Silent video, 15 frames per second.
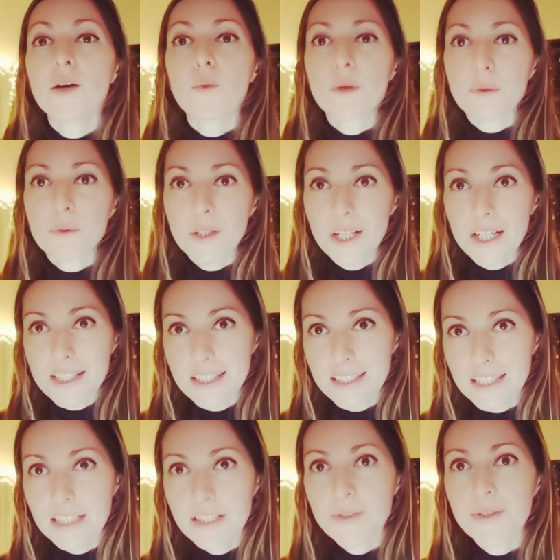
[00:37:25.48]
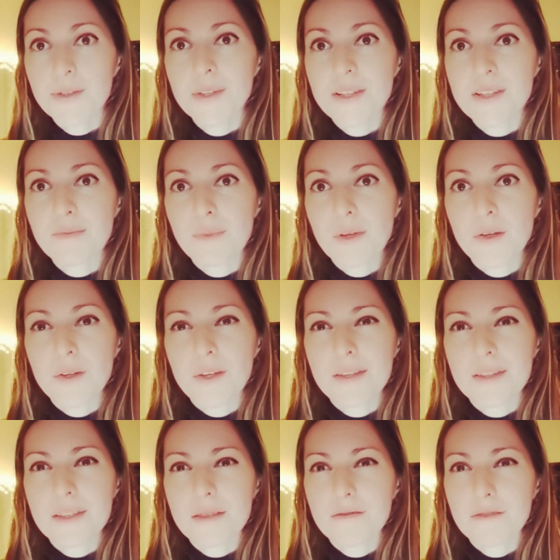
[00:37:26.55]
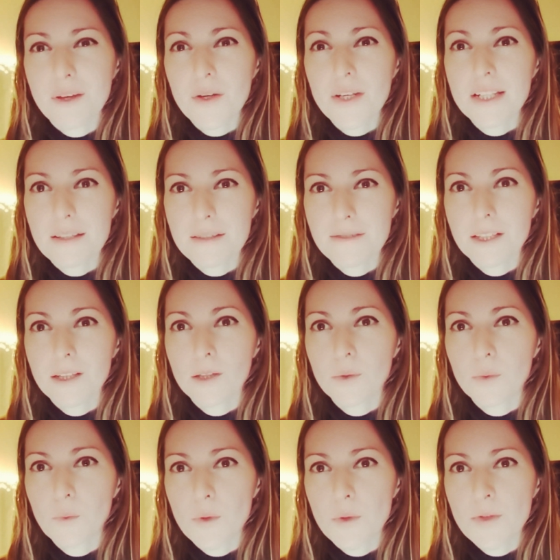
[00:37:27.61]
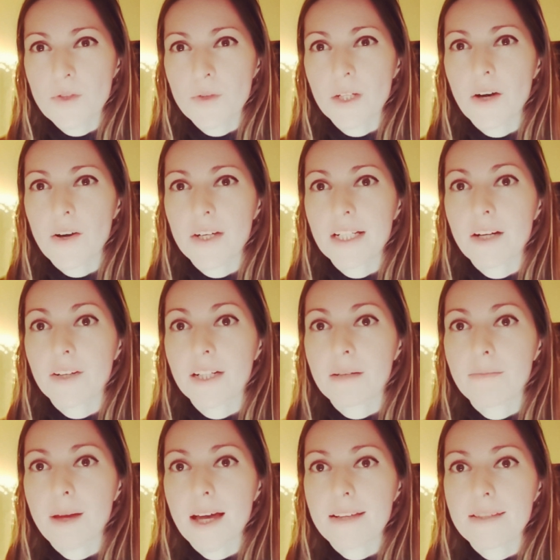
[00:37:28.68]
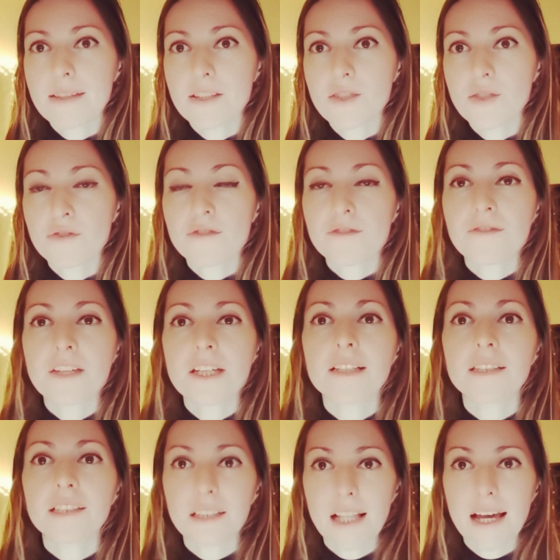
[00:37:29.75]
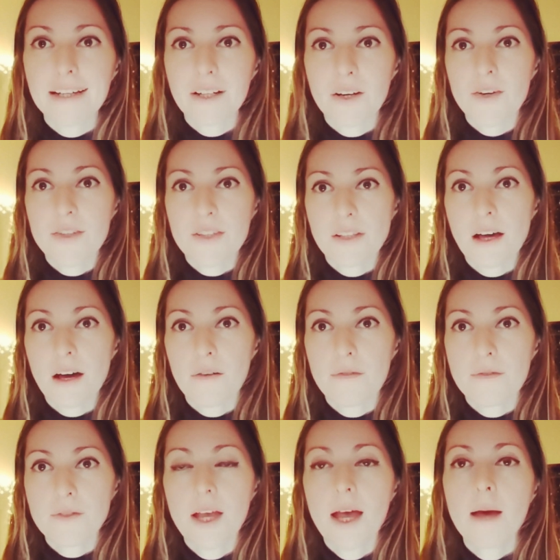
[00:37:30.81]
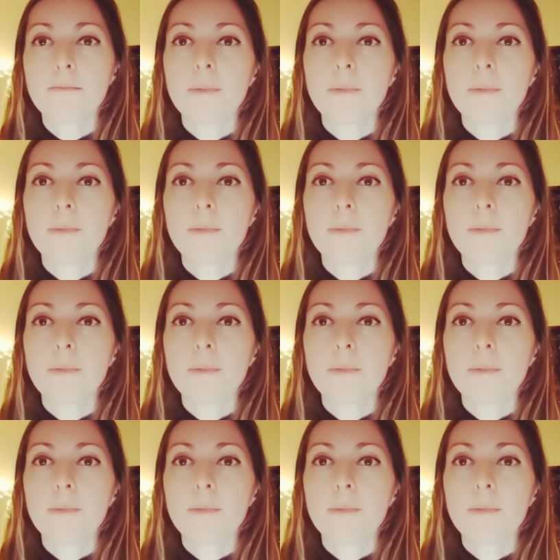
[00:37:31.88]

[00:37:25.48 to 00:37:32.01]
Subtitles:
we will continue to experience some very difficult wounds regarding our capacity to feel like ourselves.